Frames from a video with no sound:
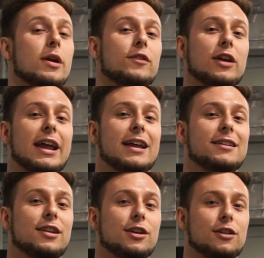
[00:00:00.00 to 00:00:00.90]
have your
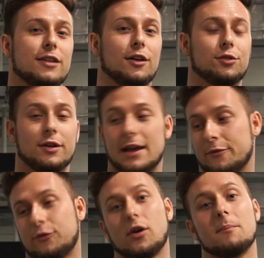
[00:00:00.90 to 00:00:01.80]
anterior deltoid,
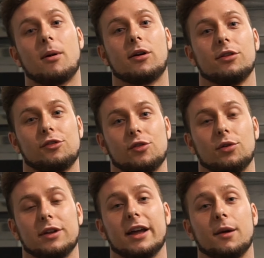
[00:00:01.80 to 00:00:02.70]
that front part of the
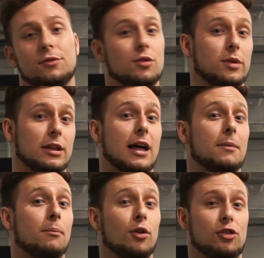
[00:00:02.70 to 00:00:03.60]
shoulder that helps you with a lot
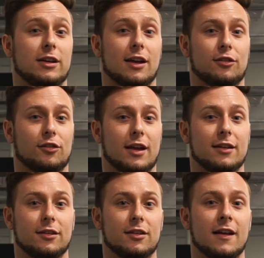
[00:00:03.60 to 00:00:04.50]
of pushing
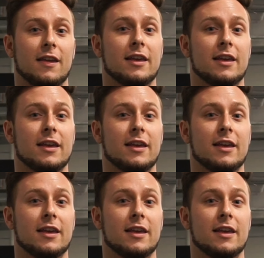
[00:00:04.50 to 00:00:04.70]
exercises,